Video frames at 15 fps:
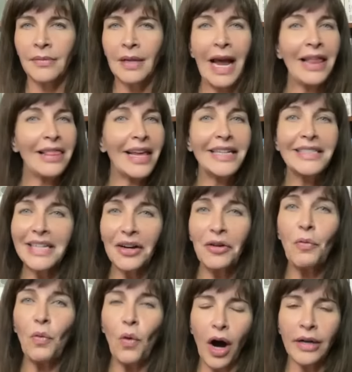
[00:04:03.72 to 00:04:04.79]
And they
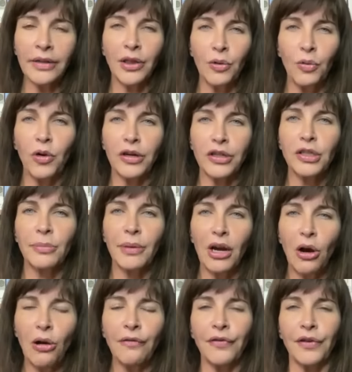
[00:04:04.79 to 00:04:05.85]
didn't want the war to be
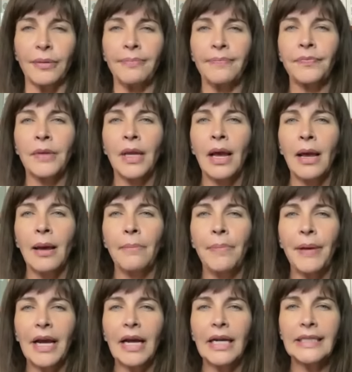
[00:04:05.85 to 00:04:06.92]
over,
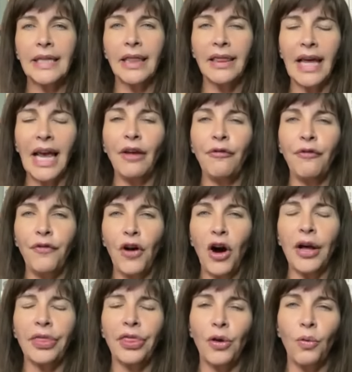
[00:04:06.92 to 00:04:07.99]
because they
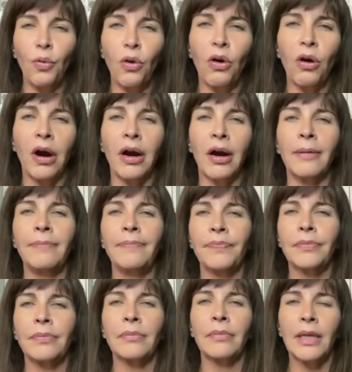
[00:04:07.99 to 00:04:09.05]
fought the war,
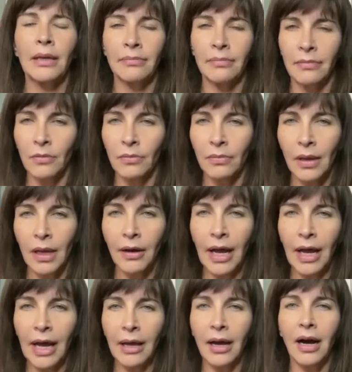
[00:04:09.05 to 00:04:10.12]

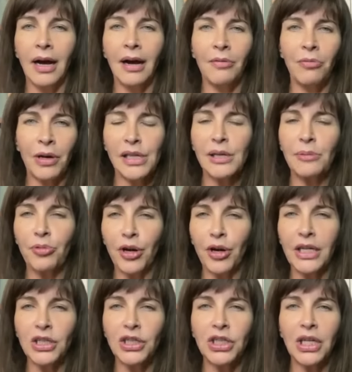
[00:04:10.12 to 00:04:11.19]
once the
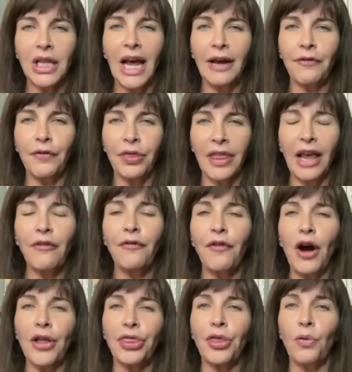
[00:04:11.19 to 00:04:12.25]
British left, they
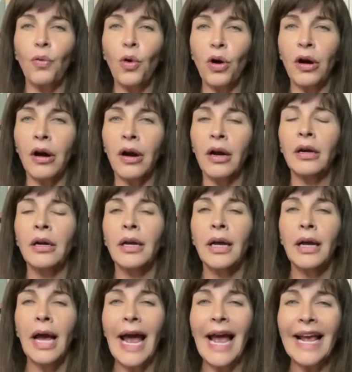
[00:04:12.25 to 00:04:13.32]
fought the war
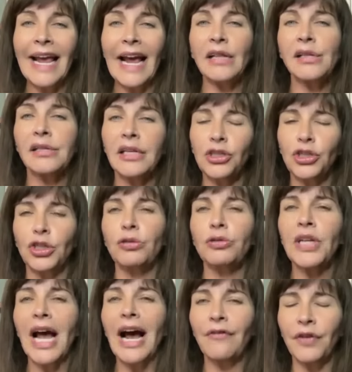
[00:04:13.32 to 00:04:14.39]
against the Jews
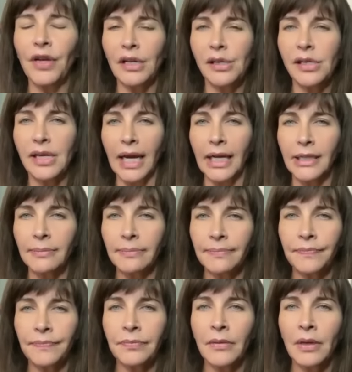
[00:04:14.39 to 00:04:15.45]
having a state.
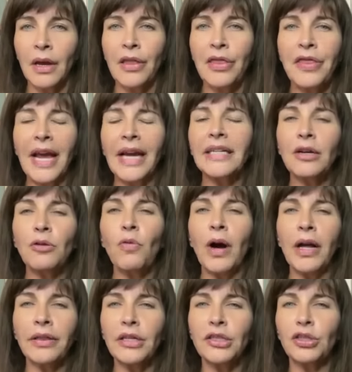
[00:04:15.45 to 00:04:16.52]
They didn't
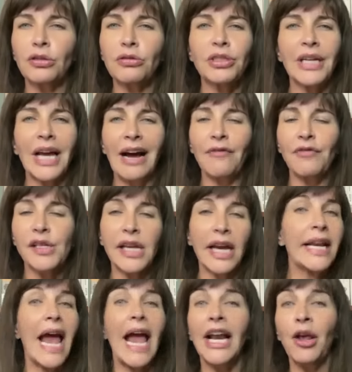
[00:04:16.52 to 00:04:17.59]
want the Jews to have a
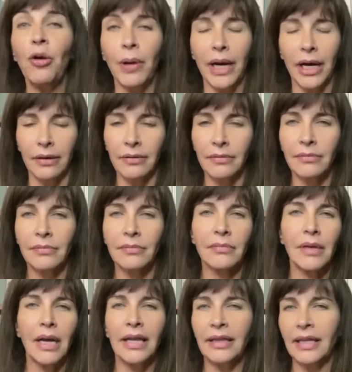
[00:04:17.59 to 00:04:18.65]
state anywhere
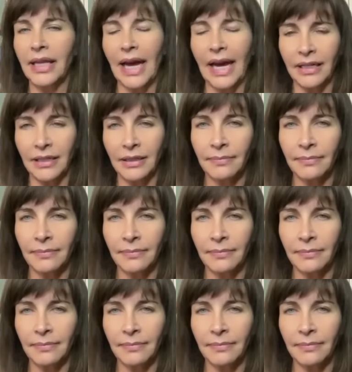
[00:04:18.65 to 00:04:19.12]
in the land.